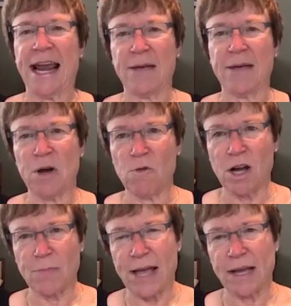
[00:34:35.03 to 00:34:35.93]
I butt
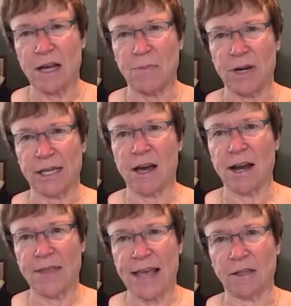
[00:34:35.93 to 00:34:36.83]
walked back up and I got
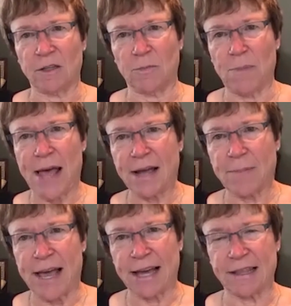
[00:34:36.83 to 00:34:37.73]
on that little backpack